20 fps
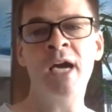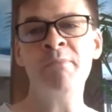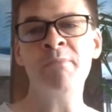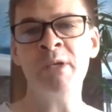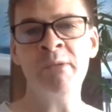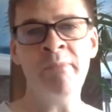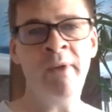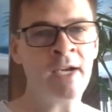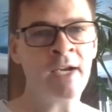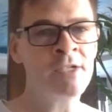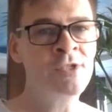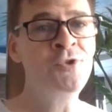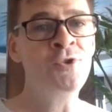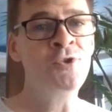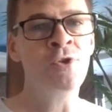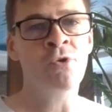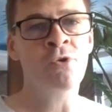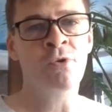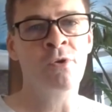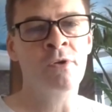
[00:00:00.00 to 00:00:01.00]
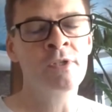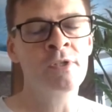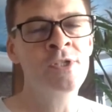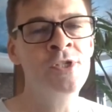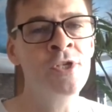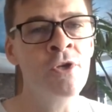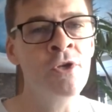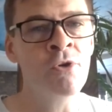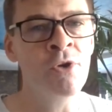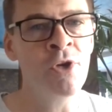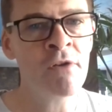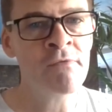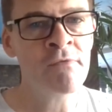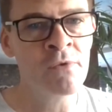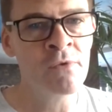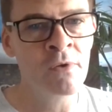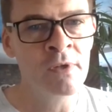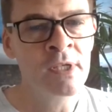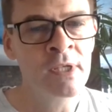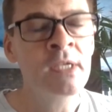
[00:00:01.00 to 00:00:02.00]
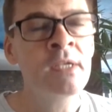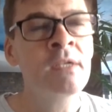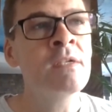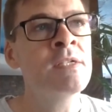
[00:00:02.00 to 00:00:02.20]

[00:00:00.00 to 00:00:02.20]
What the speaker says: coming back to your novel,